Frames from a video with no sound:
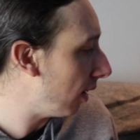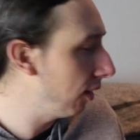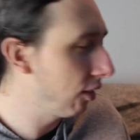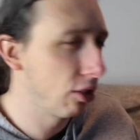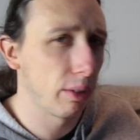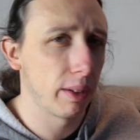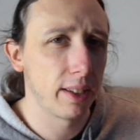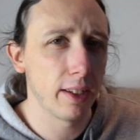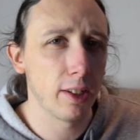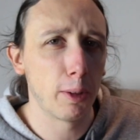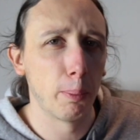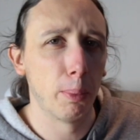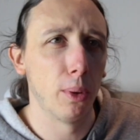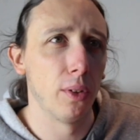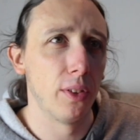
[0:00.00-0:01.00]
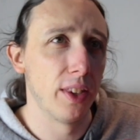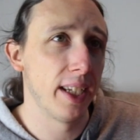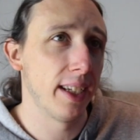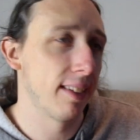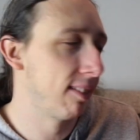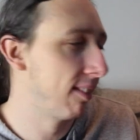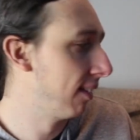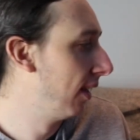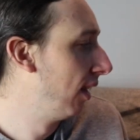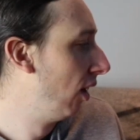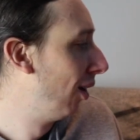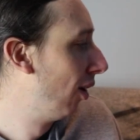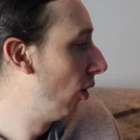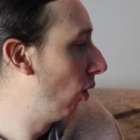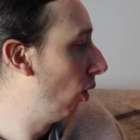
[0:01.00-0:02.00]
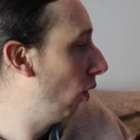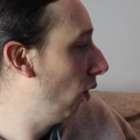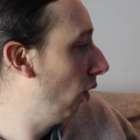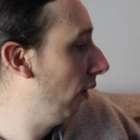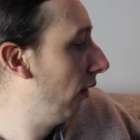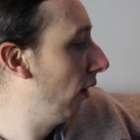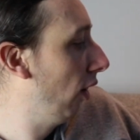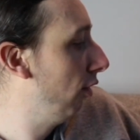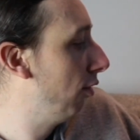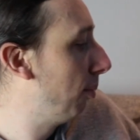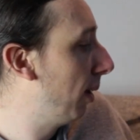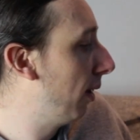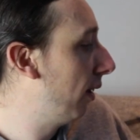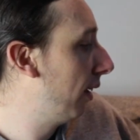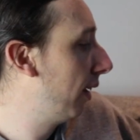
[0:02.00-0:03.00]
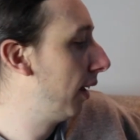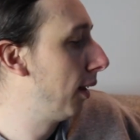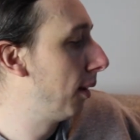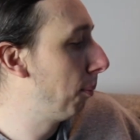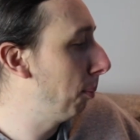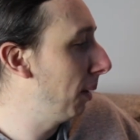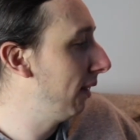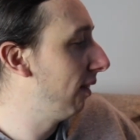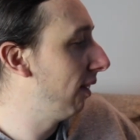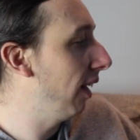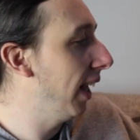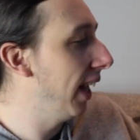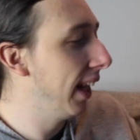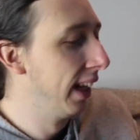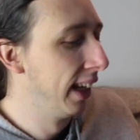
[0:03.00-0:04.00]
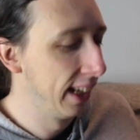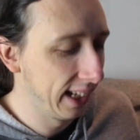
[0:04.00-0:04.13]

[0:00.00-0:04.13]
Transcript: So I tend to put this on over my base layer,